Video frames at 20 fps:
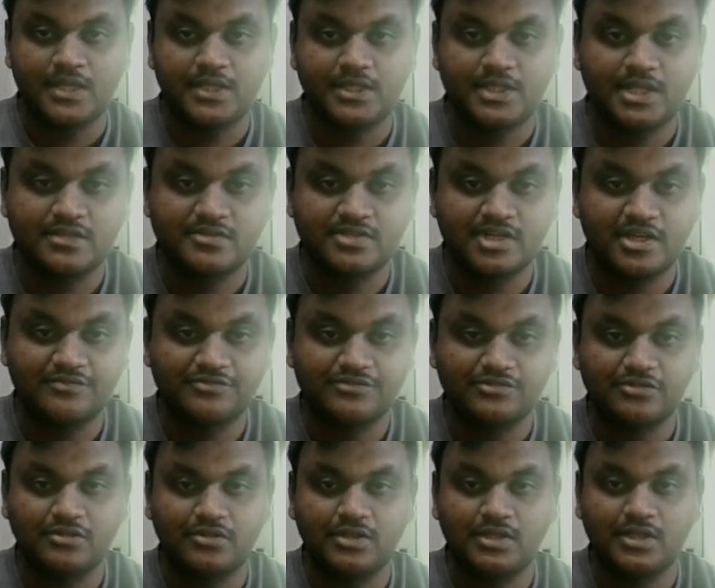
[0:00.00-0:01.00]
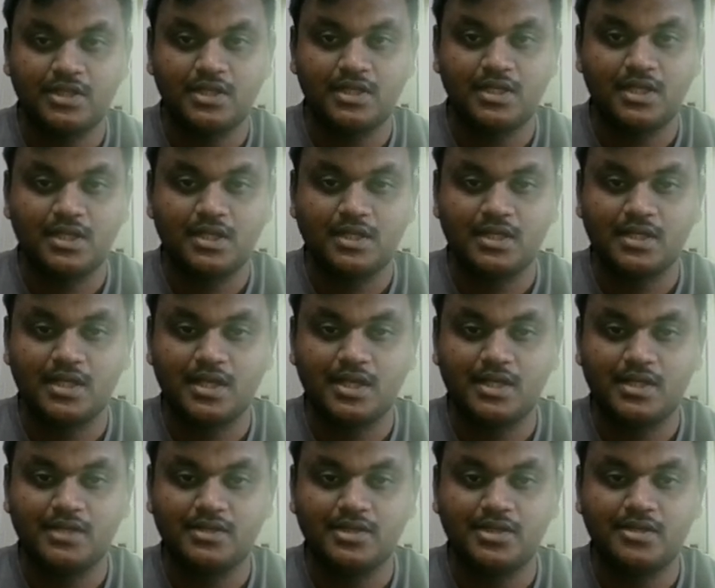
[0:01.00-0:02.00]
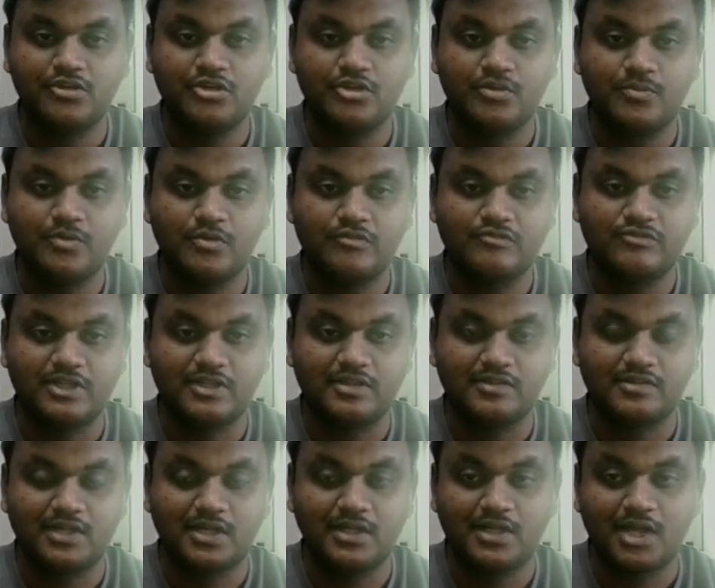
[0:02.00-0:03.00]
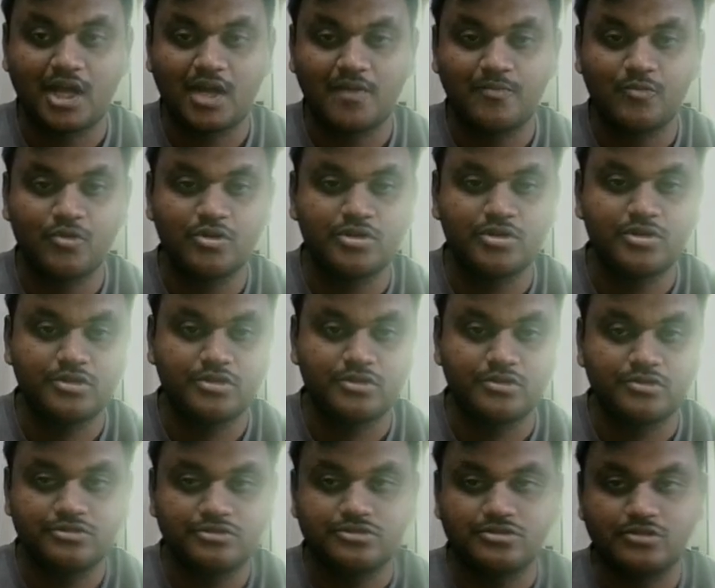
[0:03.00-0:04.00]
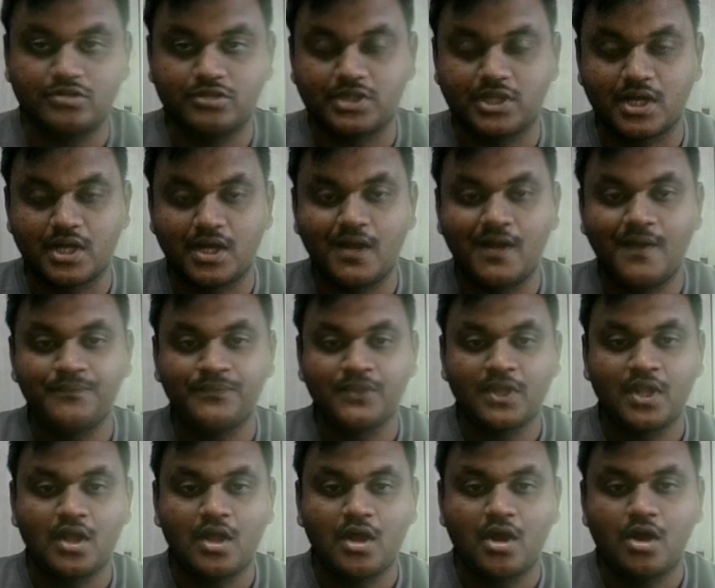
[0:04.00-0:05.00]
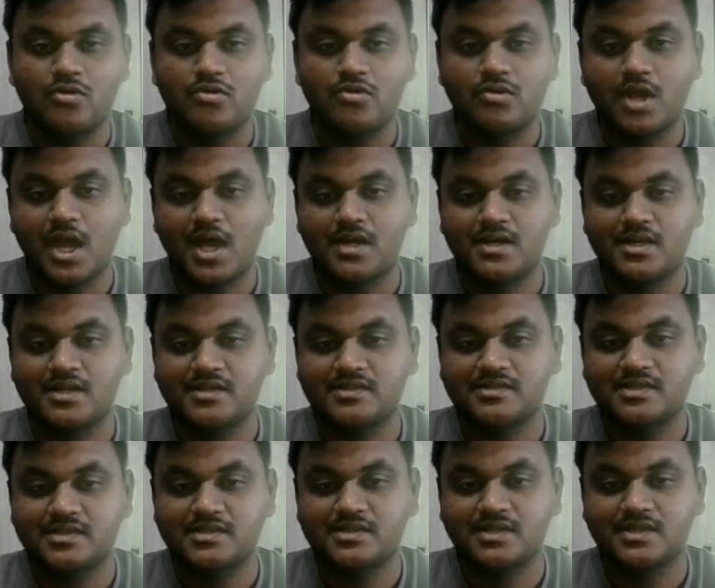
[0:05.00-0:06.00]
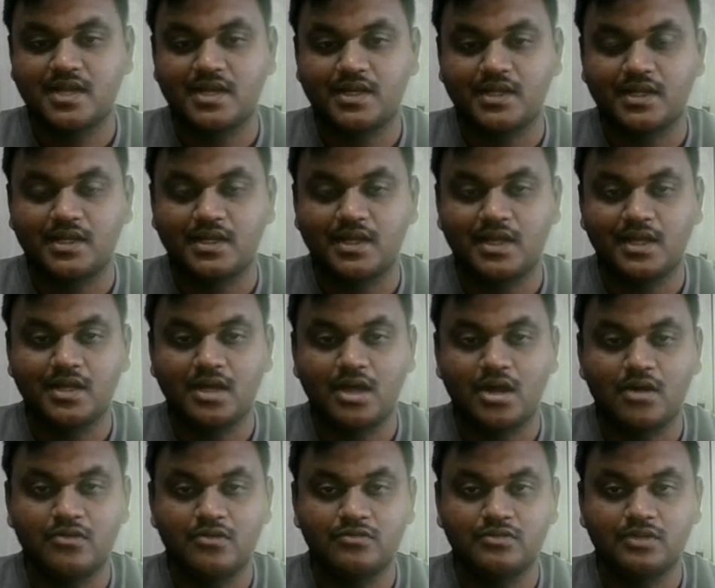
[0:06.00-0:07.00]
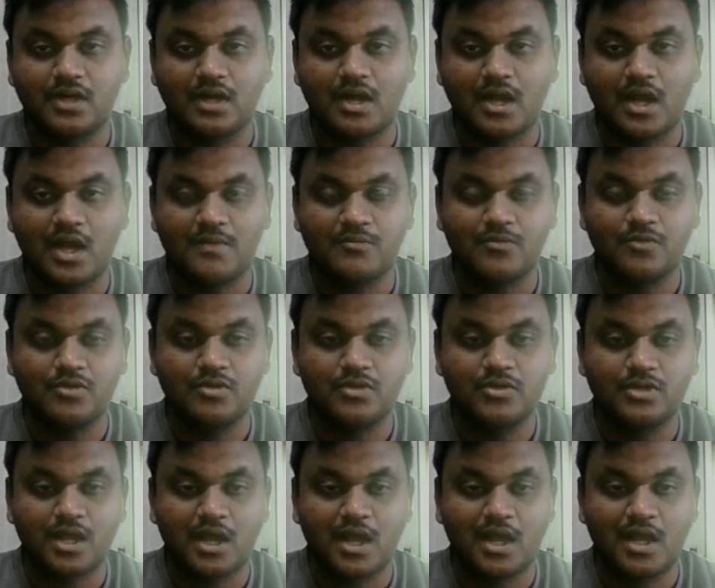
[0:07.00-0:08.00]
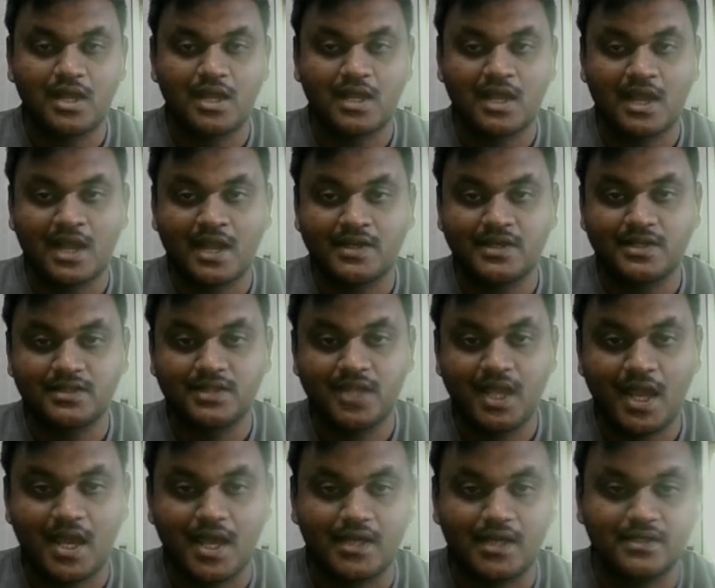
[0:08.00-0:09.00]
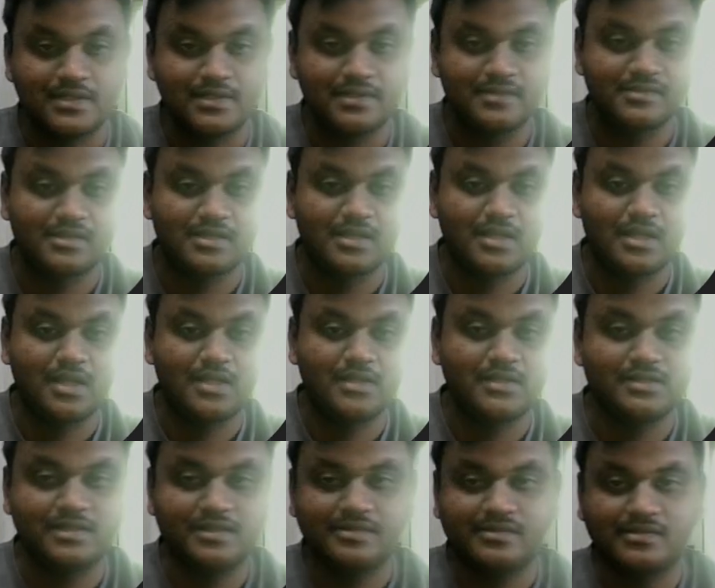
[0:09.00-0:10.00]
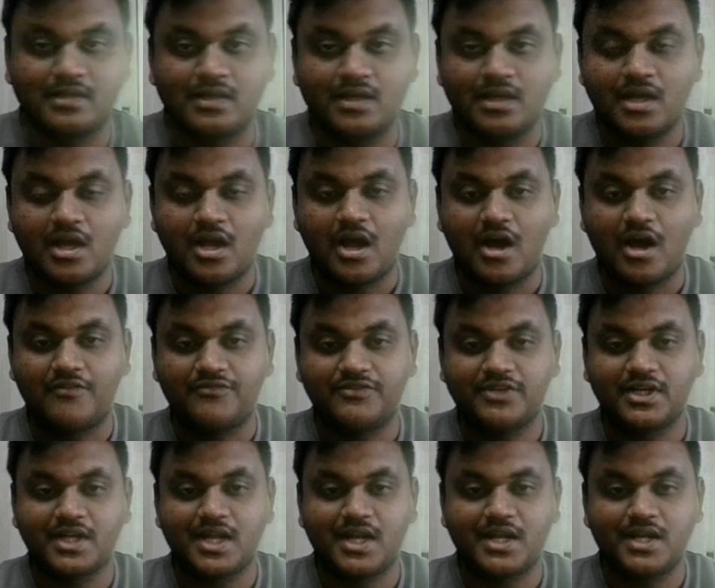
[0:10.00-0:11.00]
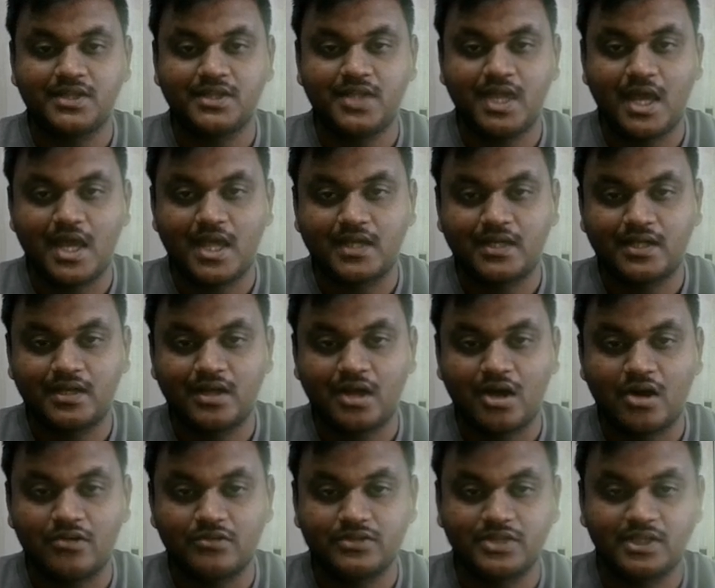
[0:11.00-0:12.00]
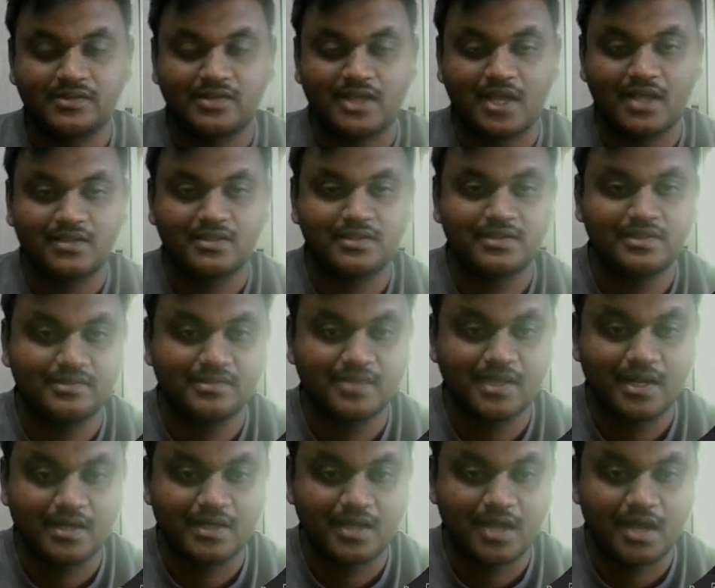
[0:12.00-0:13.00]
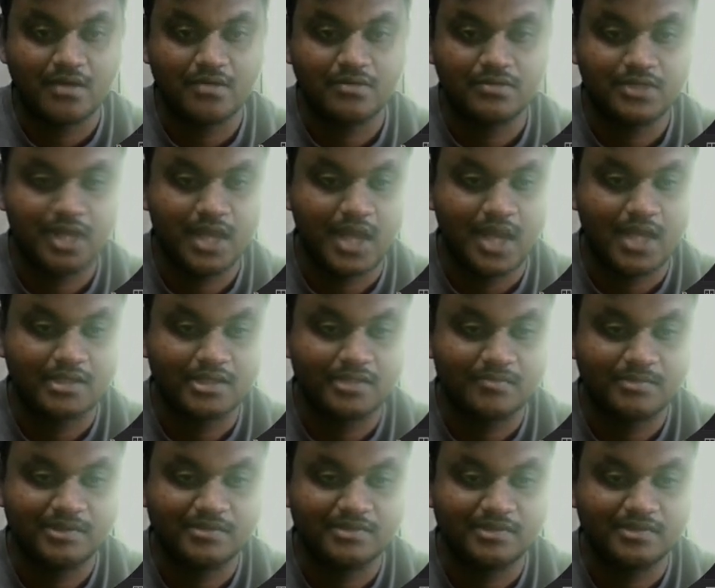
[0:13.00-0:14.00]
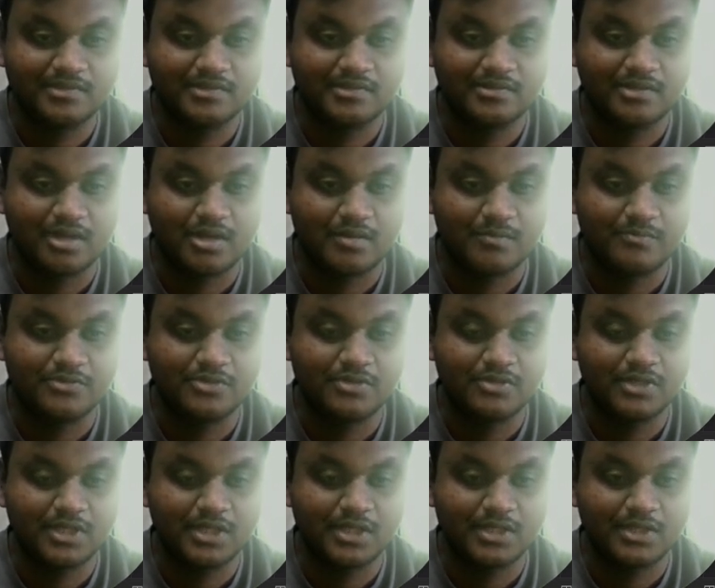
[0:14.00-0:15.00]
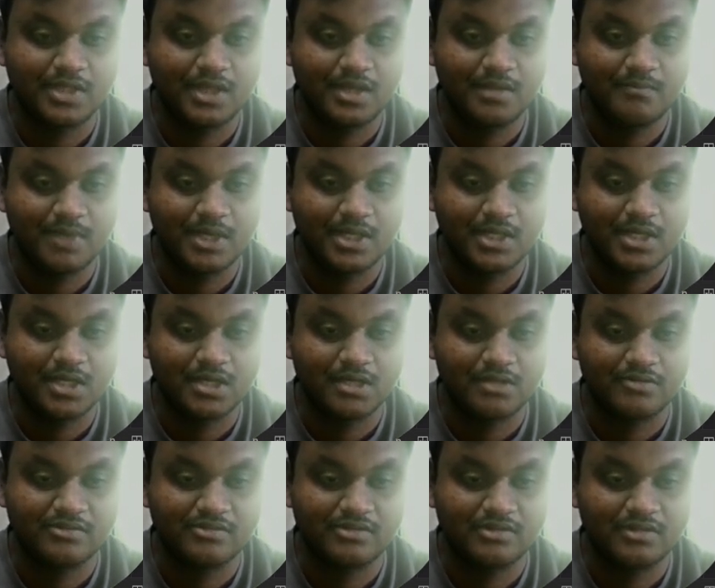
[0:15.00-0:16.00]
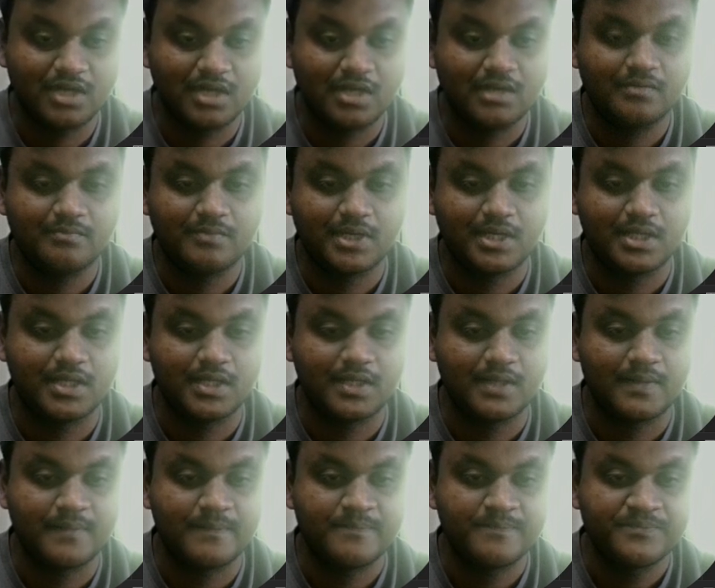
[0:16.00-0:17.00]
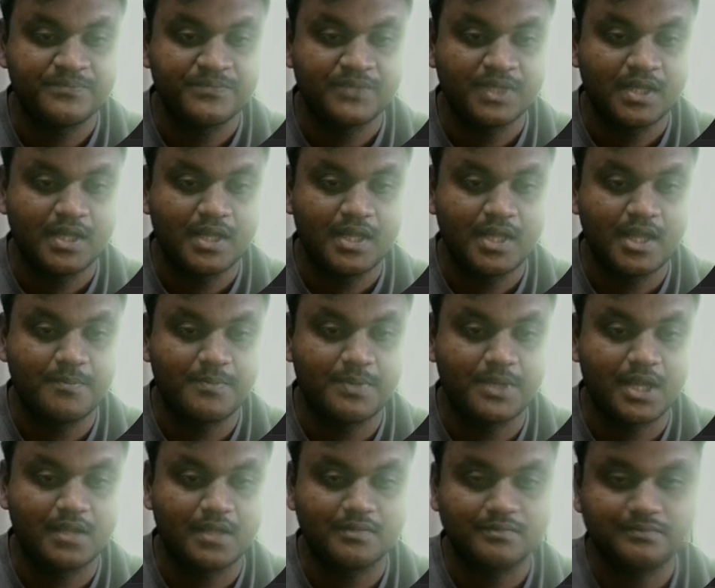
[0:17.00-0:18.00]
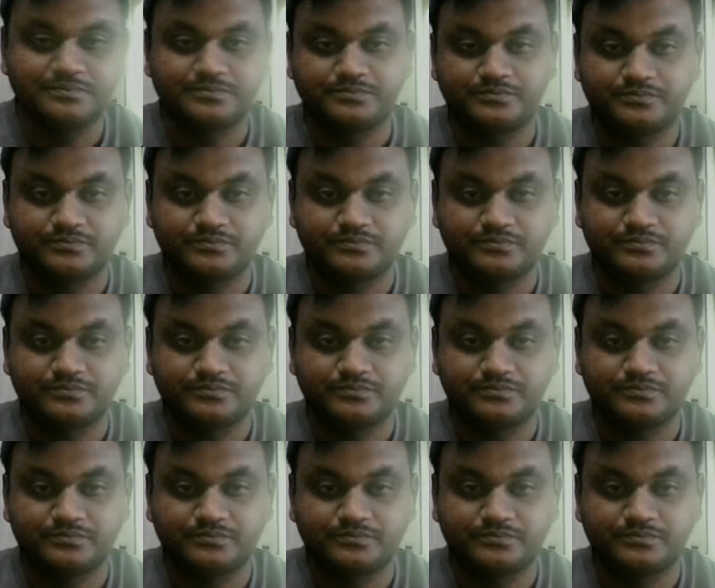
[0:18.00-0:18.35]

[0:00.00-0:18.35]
Intention of showing here creating the new post is that I'm going to show the how errors is getting, like how I handle the errors and this after getting the error how this error is get how the error message is observing in the my console or my API.